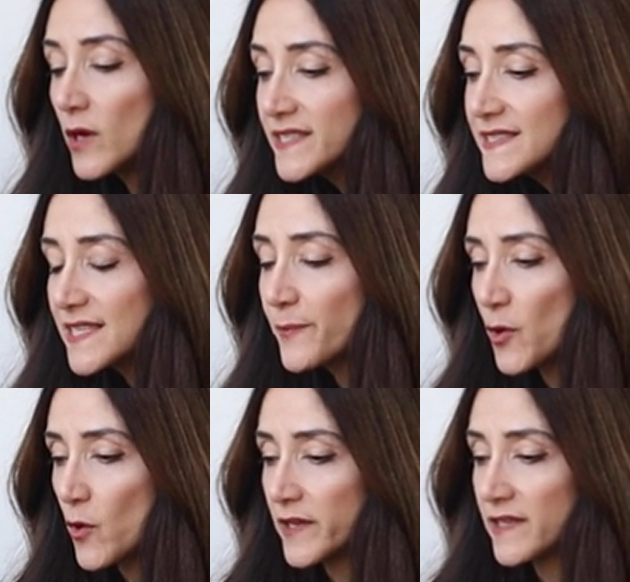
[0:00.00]
what is the
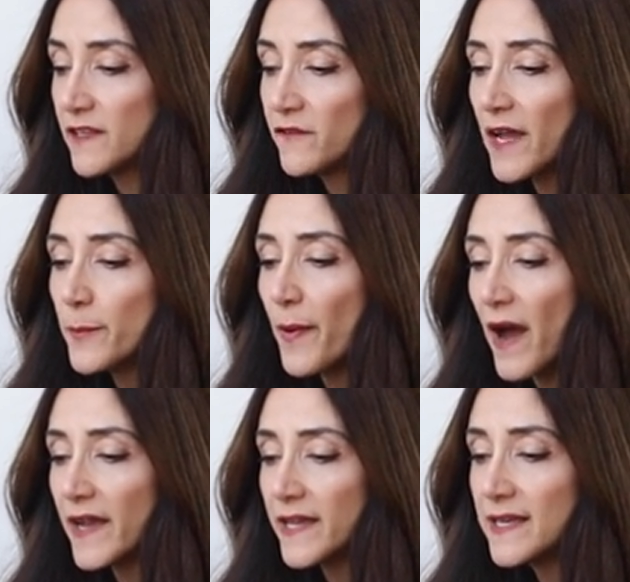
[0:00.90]
point? If I
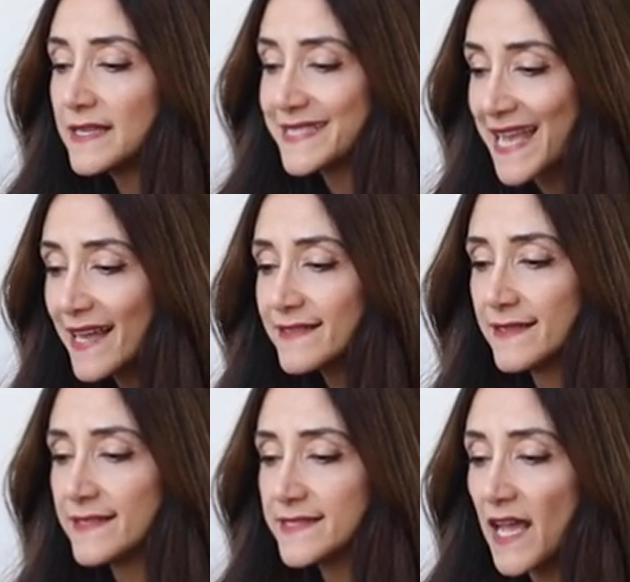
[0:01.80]
buy
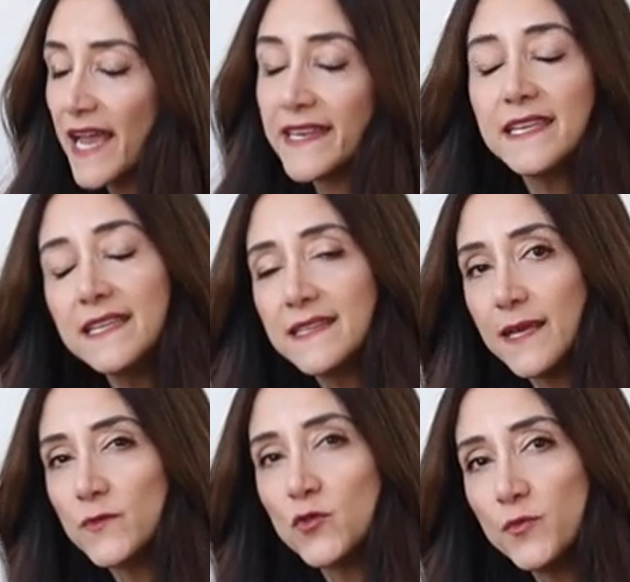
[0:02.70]
sandals, I need
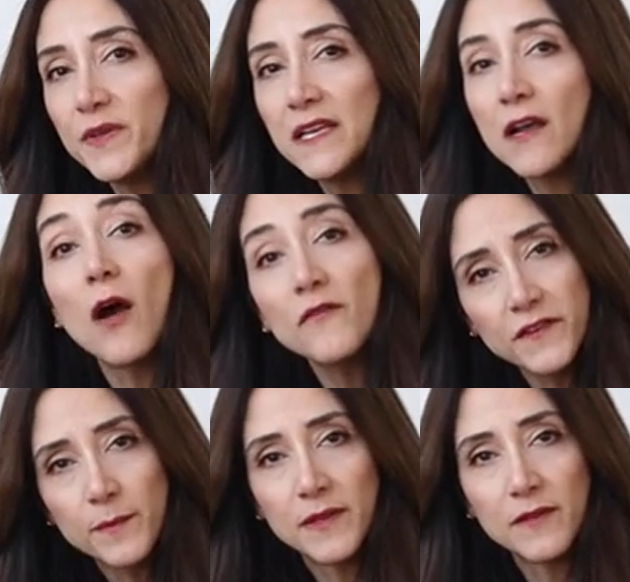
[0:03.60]
them to be
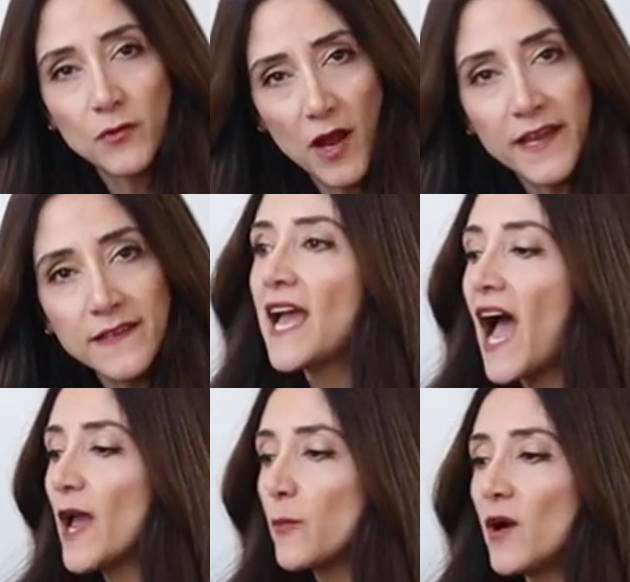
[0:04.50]
comfortable, right?
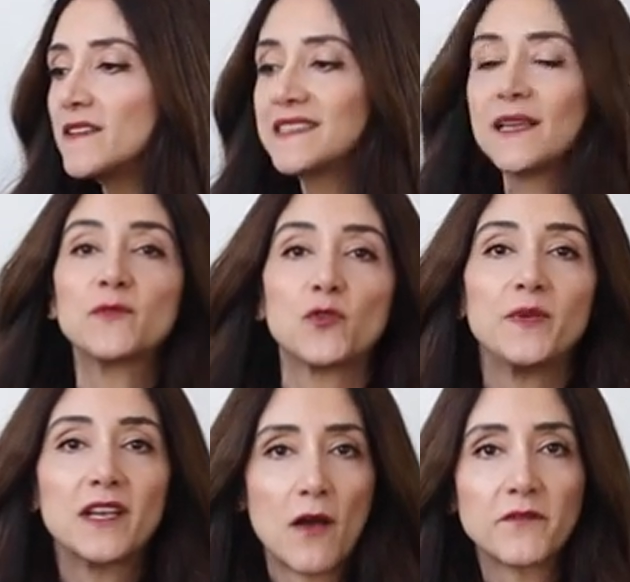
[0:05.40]
I want them to
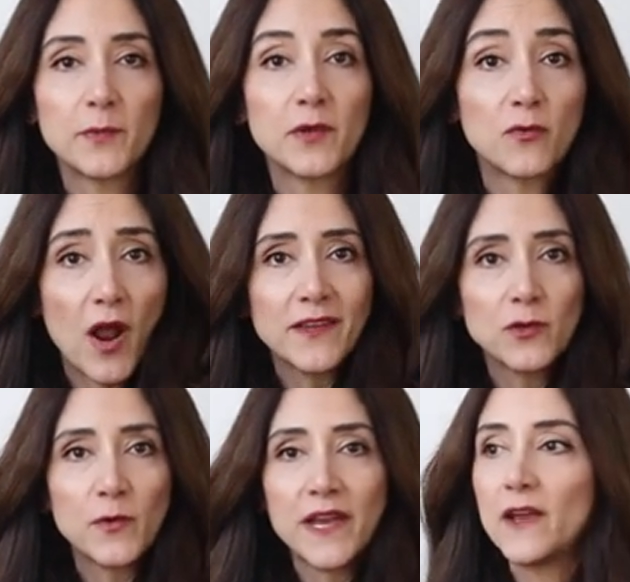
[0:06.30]
be comfortable right
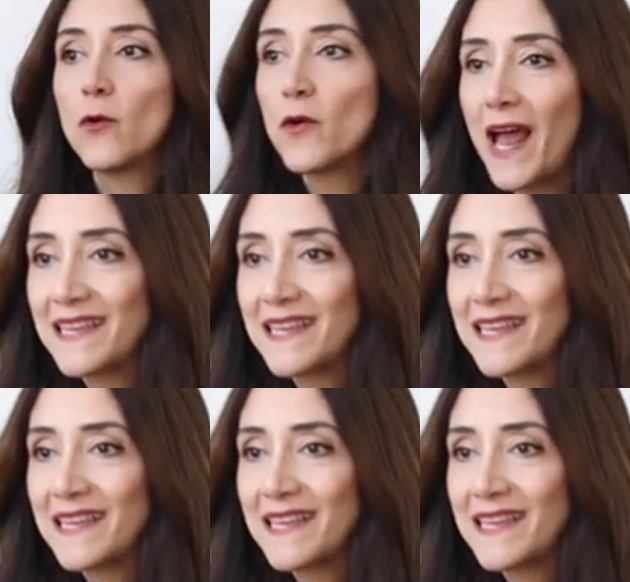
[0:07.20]
away, or